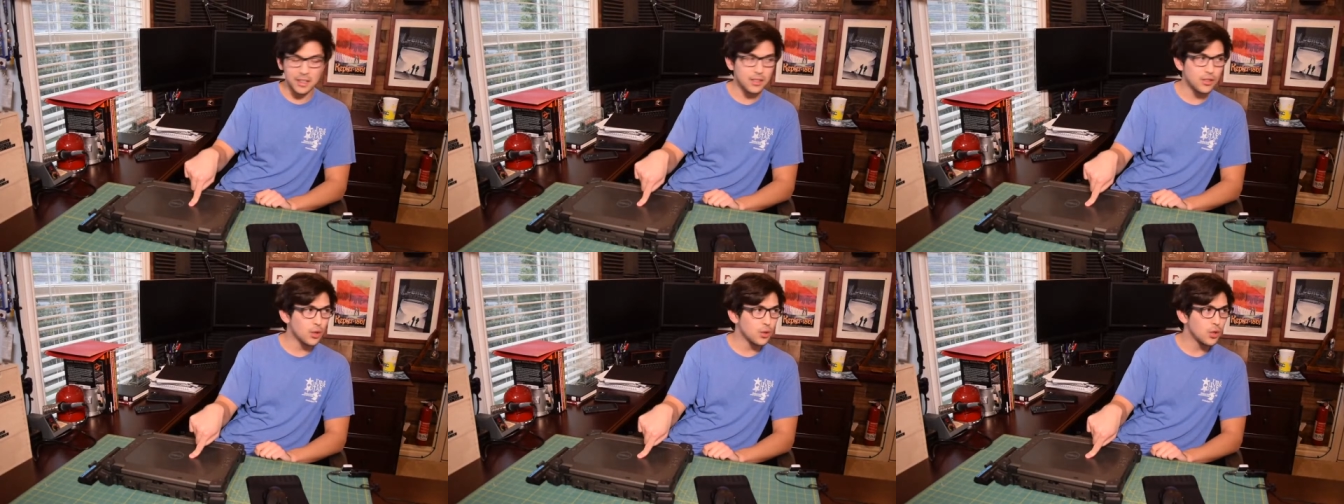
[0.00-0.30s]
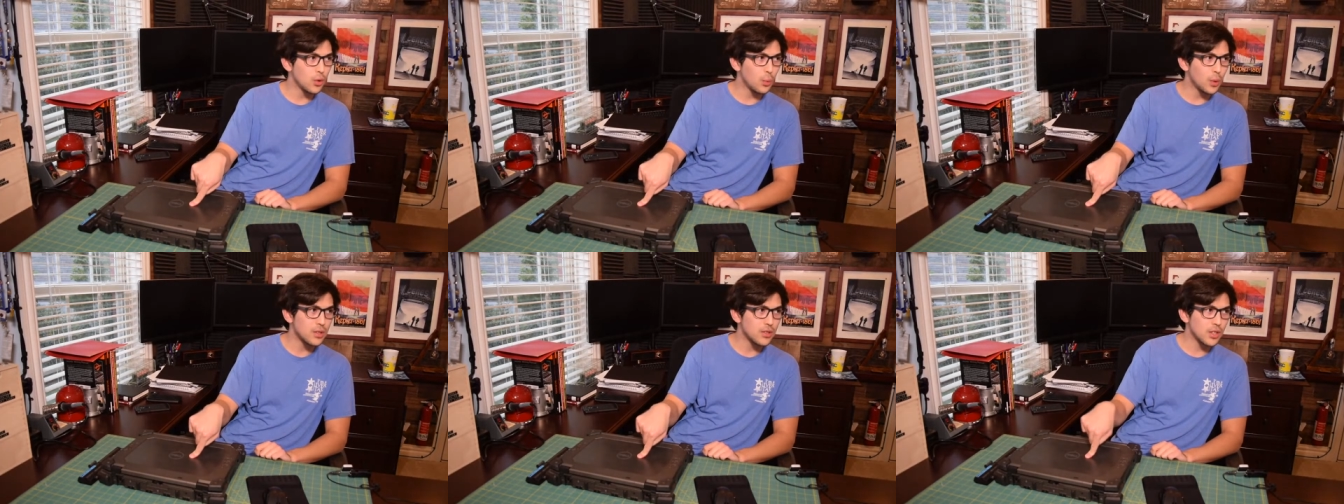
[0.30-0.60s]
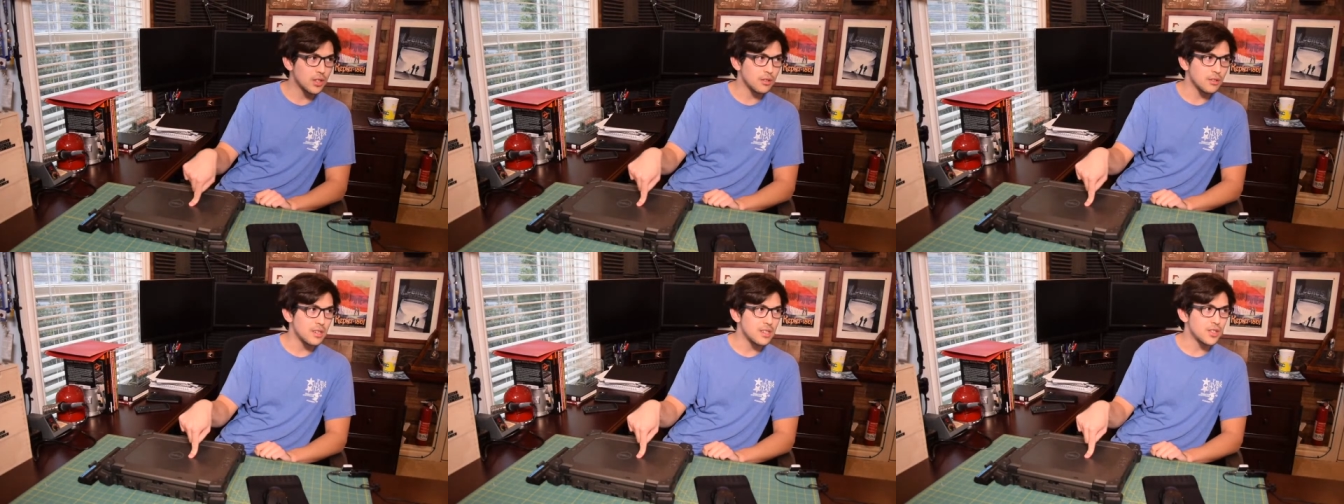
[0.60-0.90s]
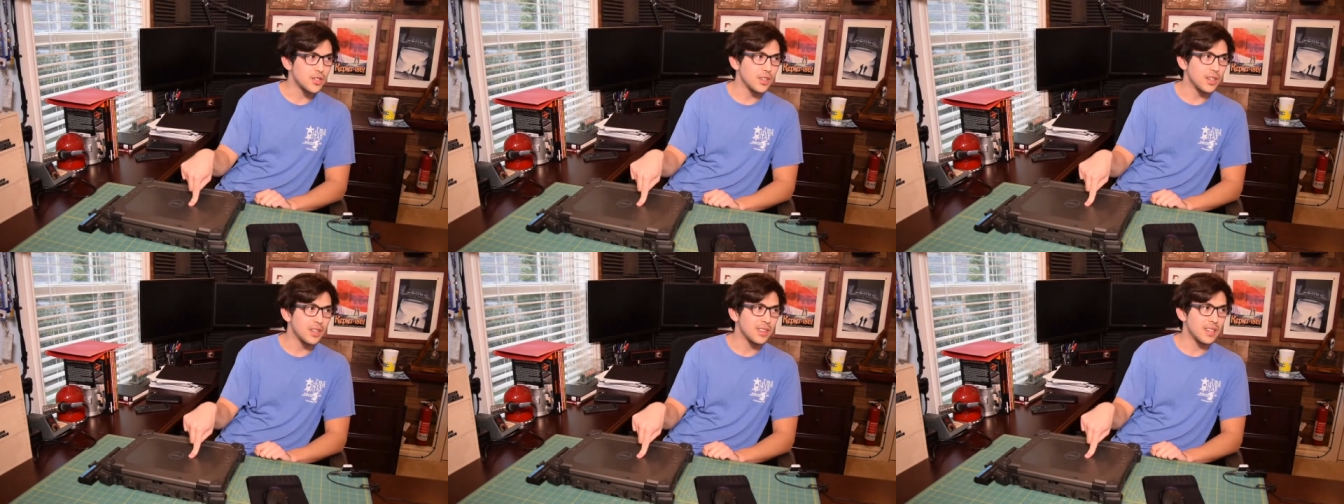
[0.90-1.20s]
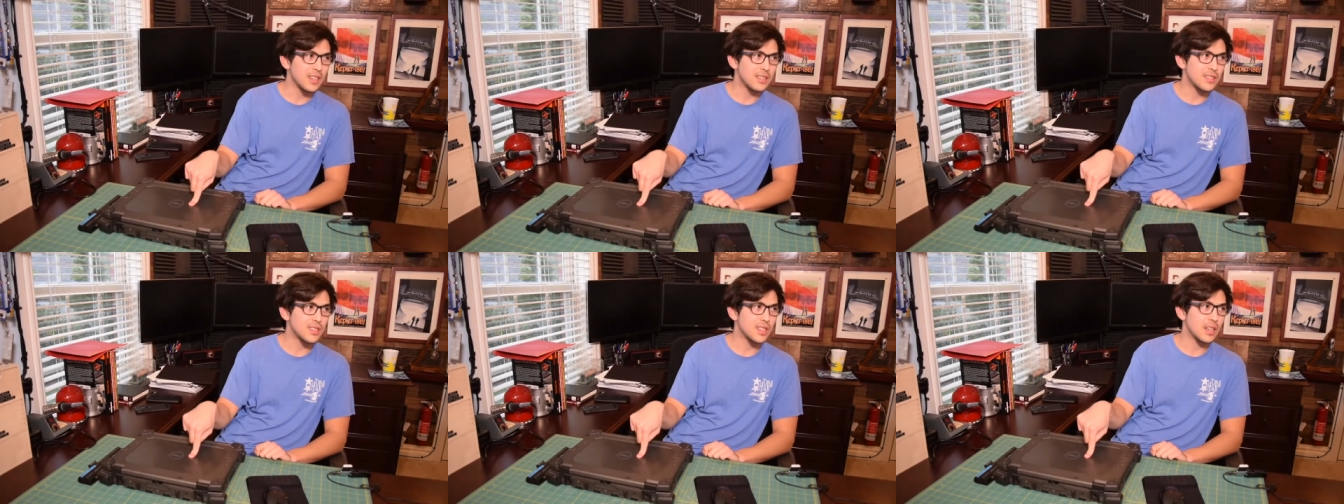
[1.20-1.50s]
I don't know what generation. I
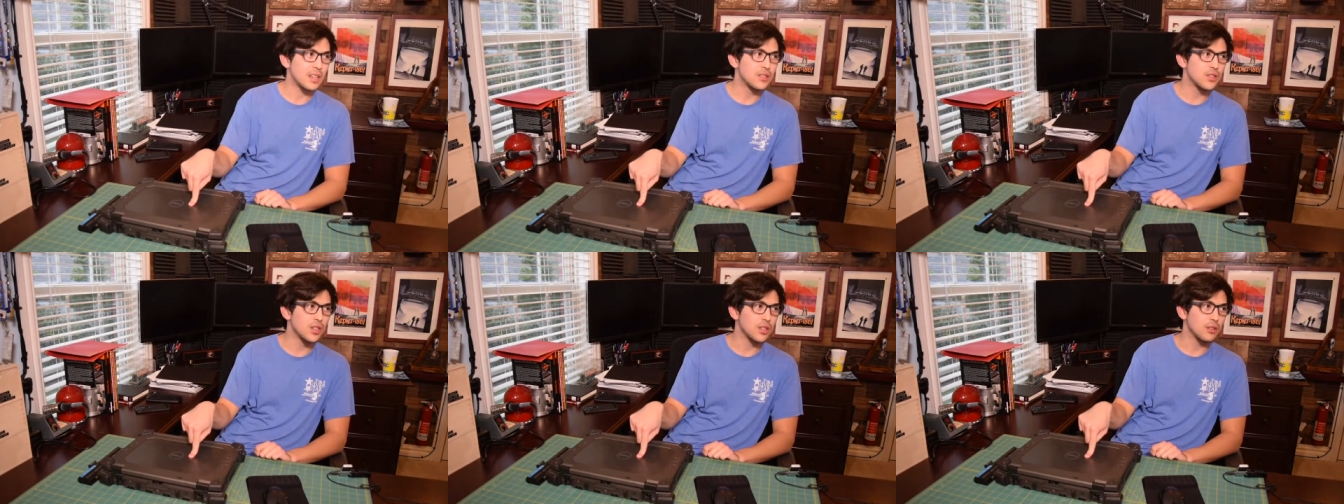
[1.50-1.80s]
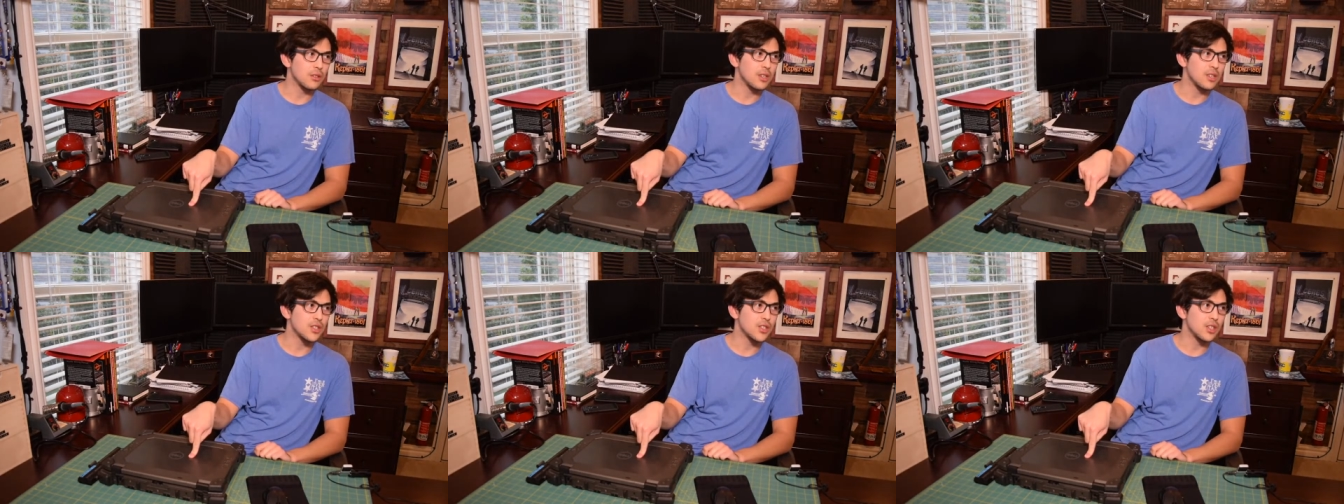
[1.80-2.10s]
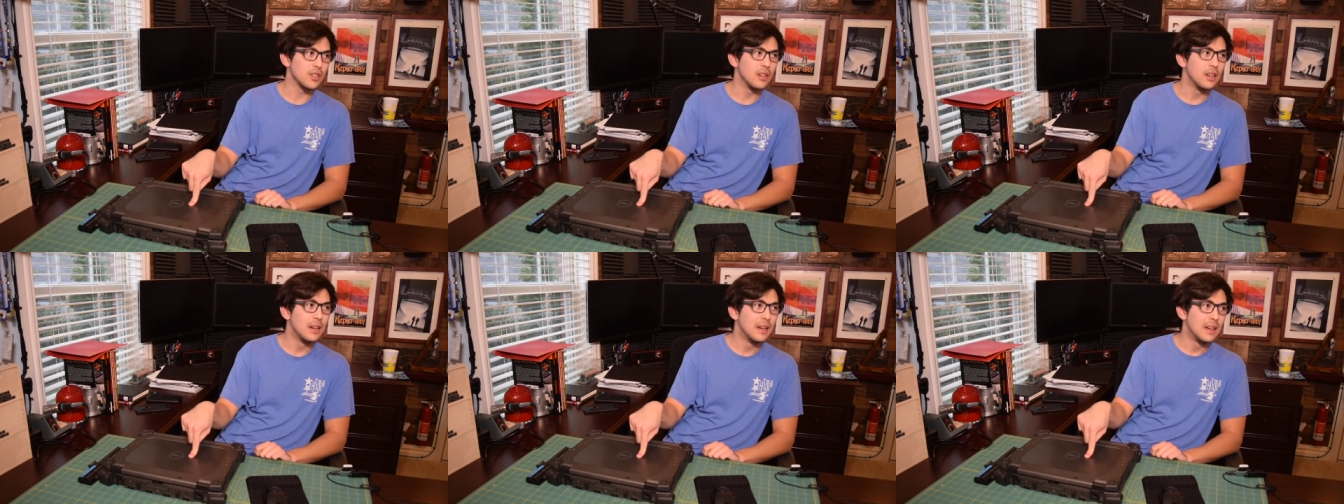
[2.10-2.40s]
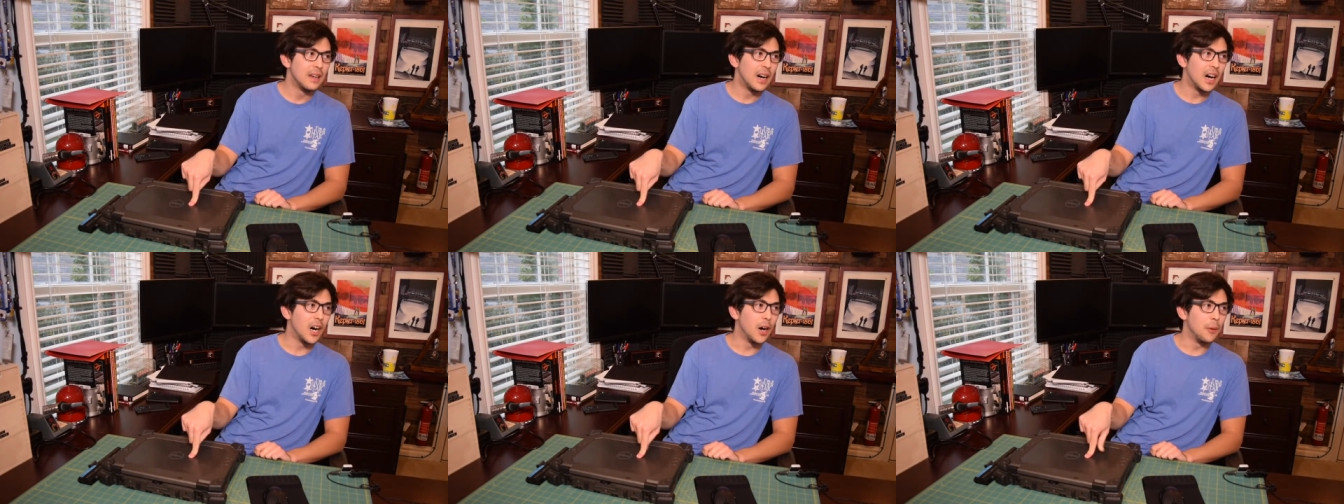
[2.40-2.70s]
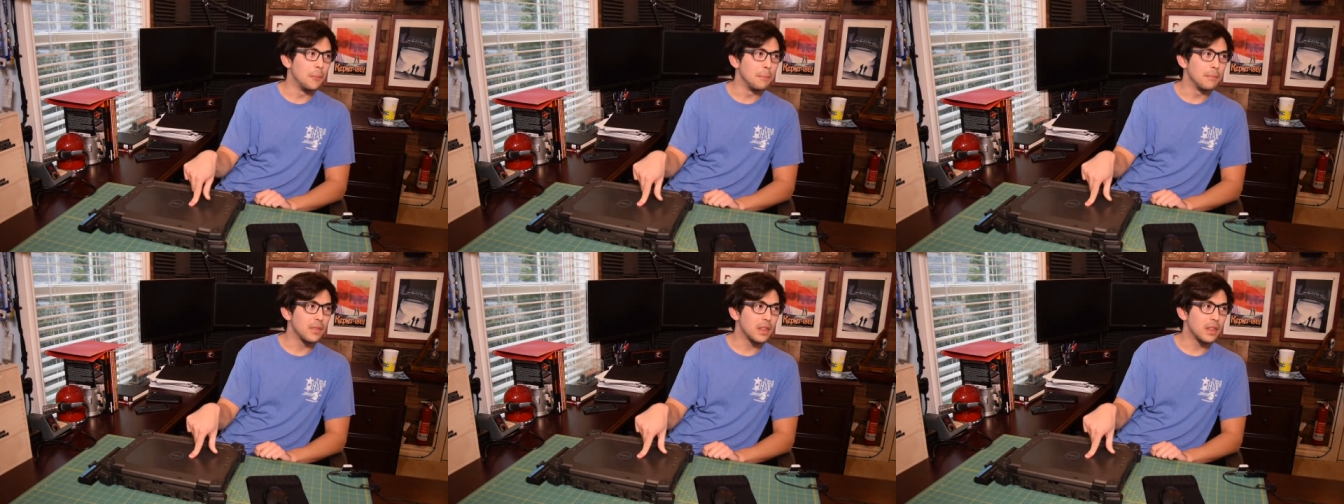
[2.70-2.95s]
think it's second generation. Um,